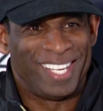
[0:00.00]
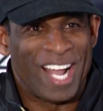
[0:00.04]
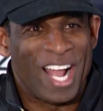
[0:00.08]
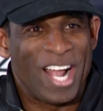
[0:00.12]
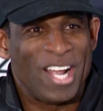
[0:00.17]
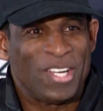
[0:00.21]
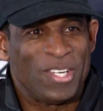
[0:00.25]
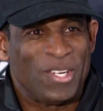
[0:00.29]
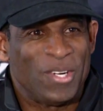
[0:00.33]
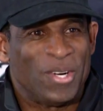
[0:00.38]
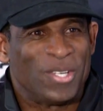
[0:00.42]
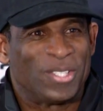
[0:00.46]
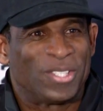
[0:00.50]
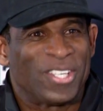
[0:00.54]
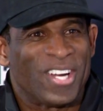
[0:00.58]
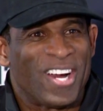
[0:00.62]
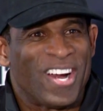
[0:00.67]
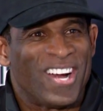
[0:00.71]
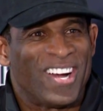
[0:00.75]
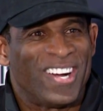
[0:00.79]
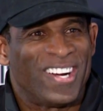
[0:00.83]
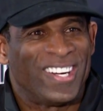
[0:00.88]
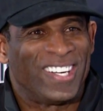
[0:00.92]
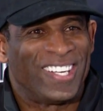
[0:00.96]
How you doing,
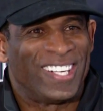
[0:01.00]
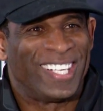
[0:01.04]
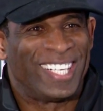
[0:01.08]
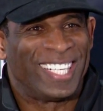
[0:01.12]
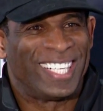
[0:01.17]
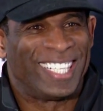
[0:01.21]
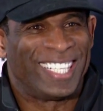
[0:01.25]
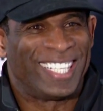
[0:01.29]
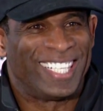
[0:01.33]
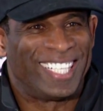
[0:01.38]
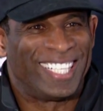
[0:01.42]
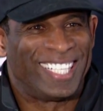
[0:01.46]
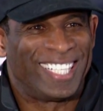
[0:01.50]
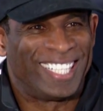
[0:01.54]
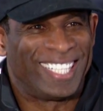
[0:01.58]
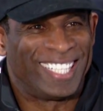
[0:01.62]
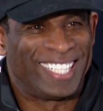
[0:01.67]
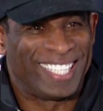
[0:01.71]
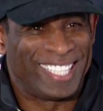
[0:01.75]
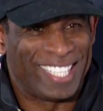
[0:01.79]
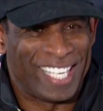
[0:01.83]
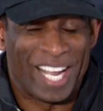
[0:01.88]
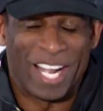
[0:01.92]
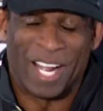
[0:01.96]
sir?
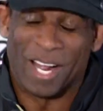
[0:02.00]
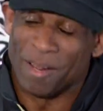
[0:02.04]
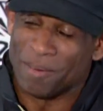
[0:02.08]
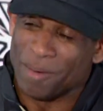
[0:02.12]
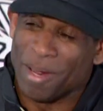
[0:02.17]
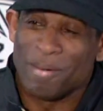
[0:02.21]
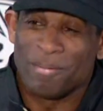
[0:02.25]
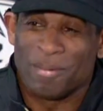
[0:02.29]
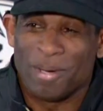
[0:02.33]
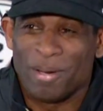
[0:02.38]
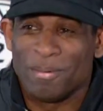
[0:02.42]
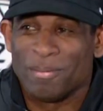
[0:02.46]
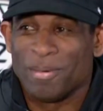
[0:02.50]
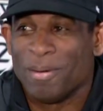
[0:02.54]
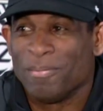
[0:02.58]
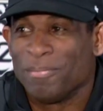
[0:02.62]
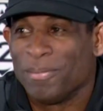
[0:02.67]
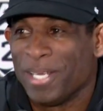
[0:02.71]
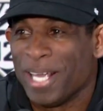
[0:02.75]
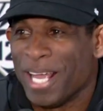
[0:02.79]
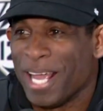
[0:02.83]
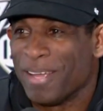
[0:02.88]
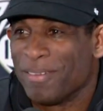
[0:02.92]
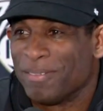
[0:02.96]
Yeah, I'm, I'm, I'm-
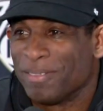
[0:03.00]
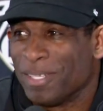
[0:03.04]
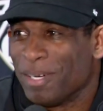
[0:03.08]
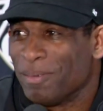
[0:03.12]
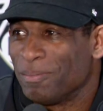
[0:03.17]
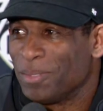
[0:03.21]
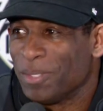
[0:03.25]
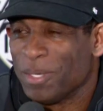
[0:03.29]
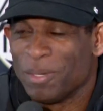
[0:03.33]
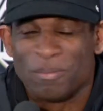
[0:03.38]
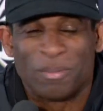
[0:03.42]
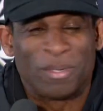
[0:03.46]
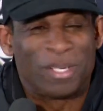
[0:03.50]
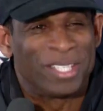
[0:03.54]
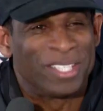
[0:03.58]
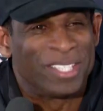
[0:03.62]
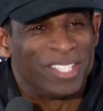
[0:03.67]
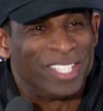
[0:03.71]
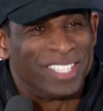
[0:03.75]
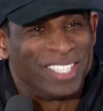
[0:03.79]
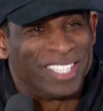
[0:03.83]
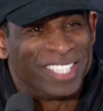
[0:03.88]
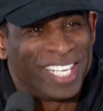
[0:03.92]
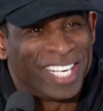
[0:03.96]
behaving. I'm doing pretty
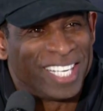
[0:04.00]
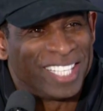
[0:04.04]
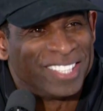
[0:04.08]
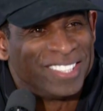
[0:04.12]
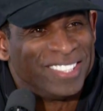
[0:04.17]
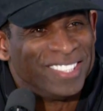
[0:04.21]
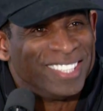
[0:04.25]
good today.